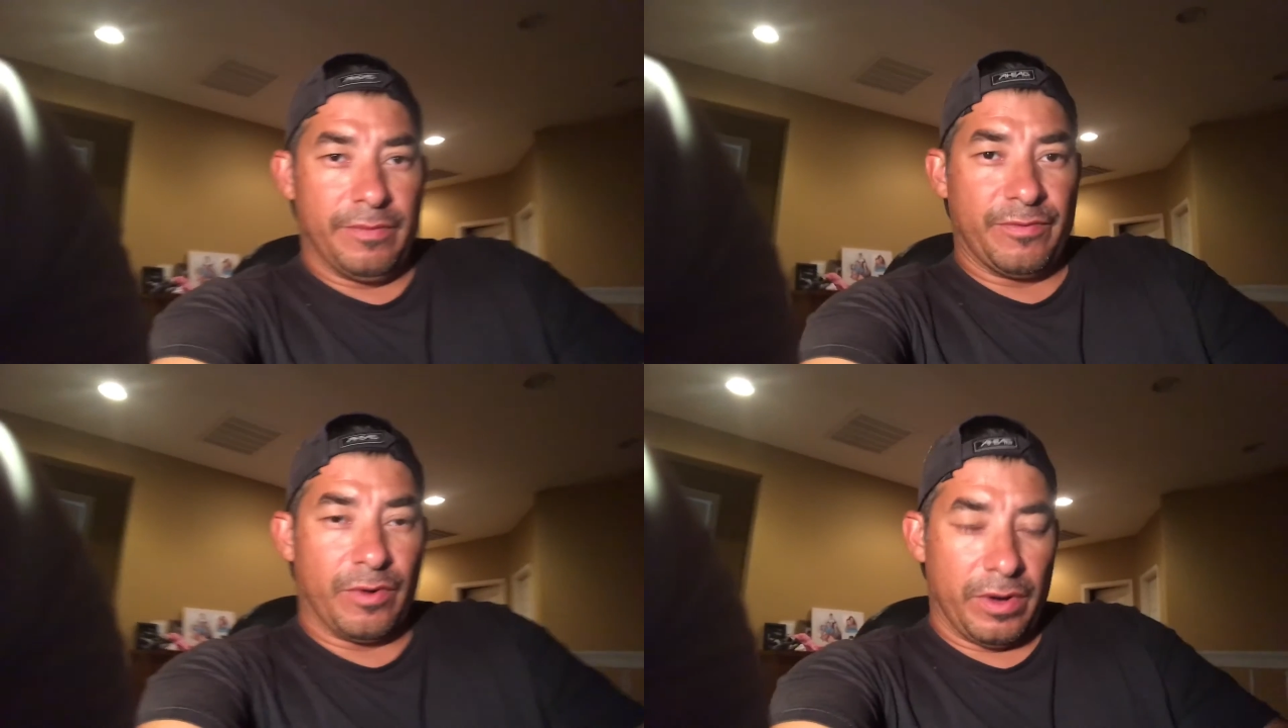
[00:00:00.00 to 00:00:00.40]

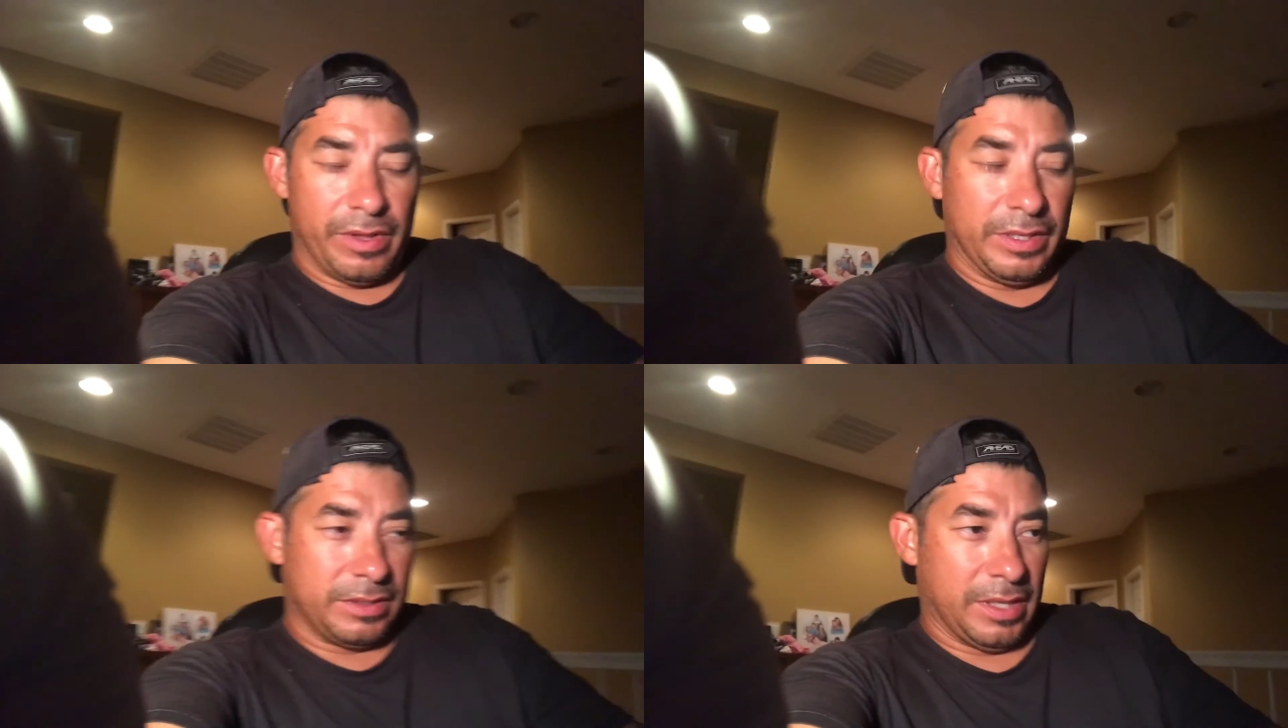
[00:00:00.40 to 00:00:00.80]
for
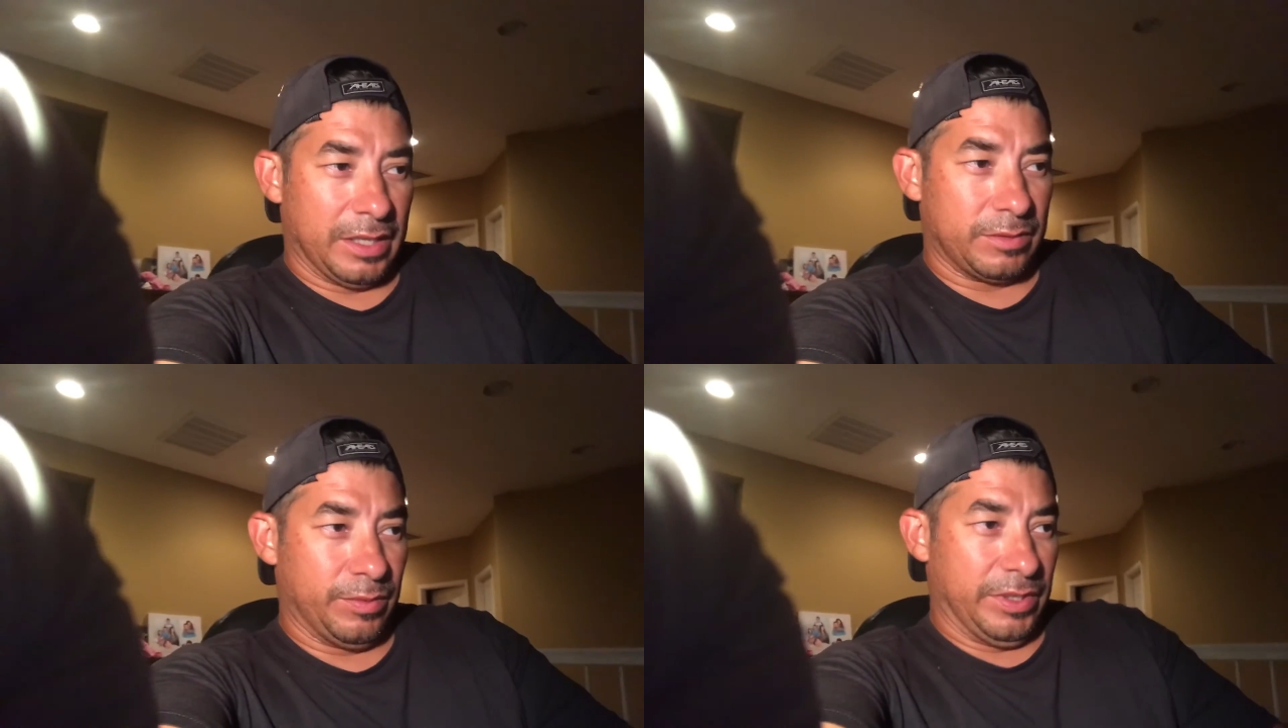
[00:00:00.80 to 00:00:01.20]
this
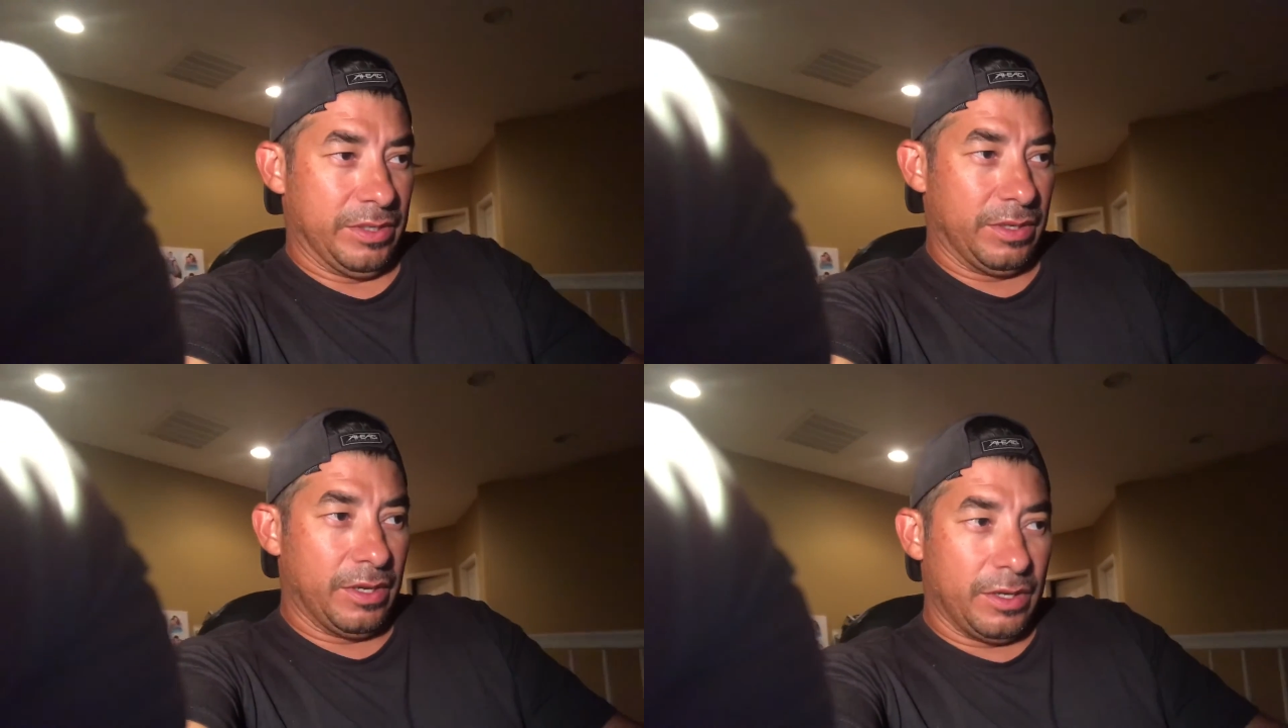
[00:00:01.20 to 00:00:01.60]
test
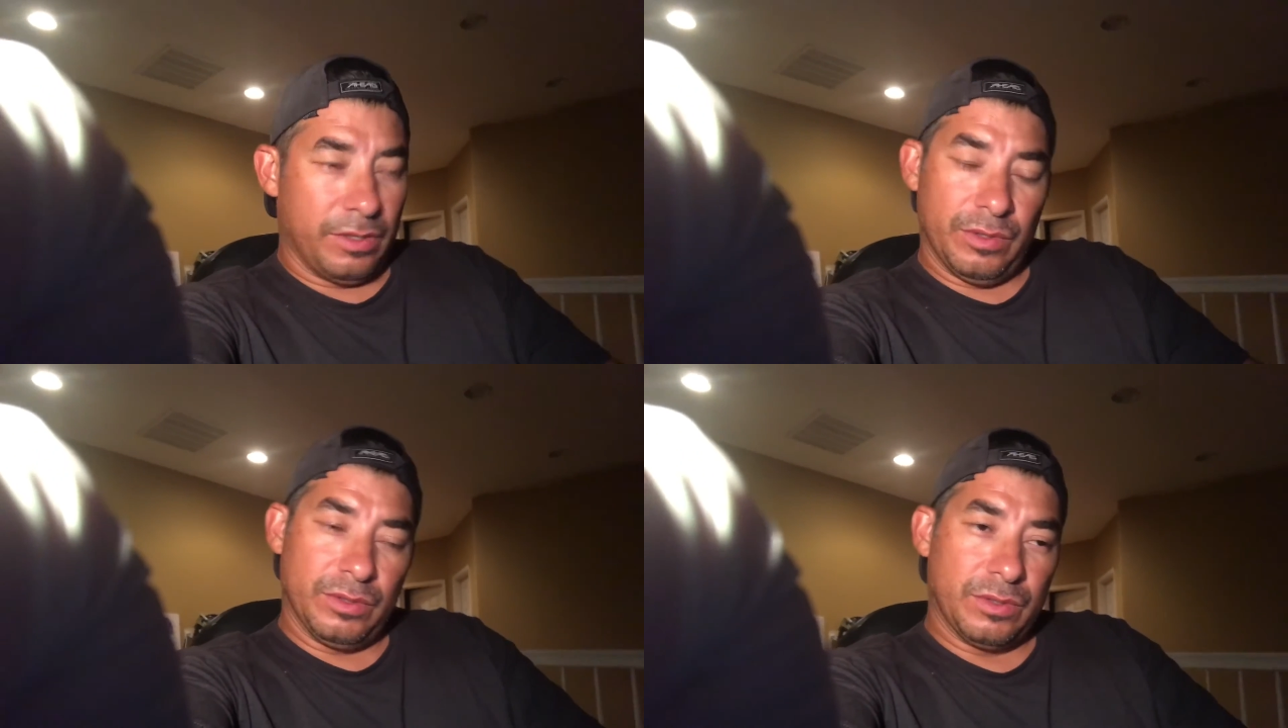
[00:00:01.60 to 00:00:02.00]

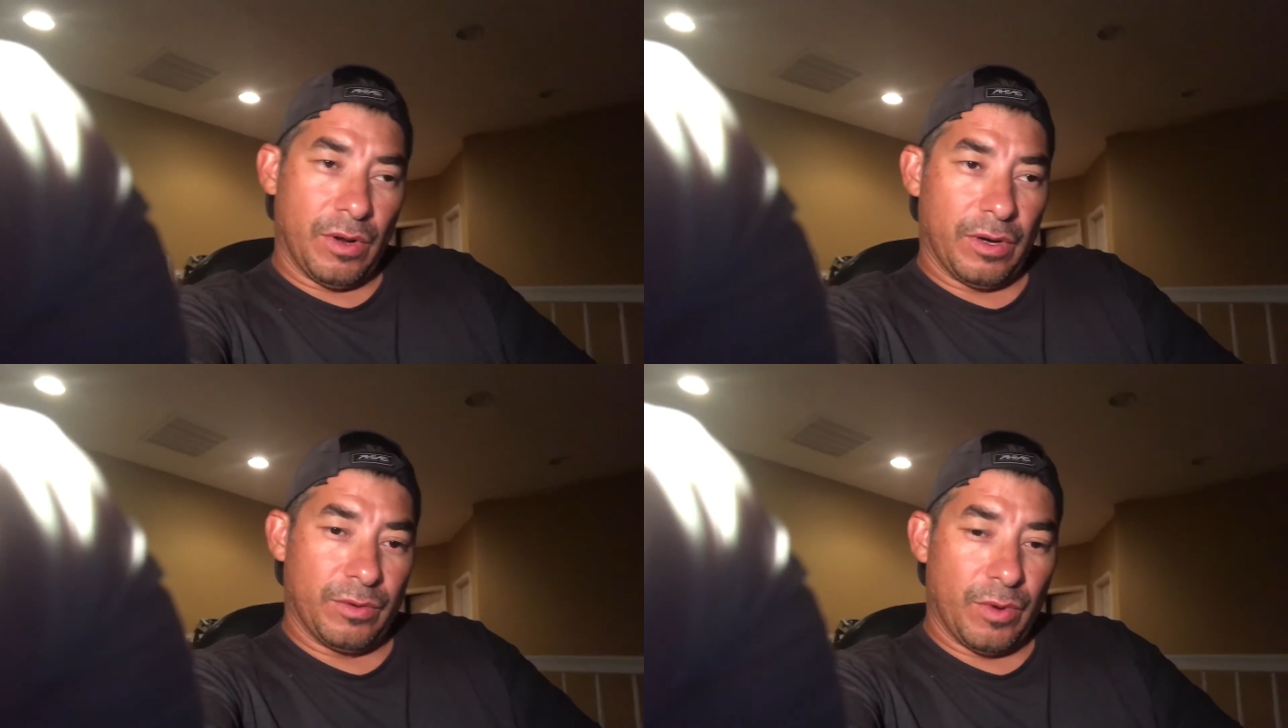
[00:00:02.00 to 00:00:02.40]
we used our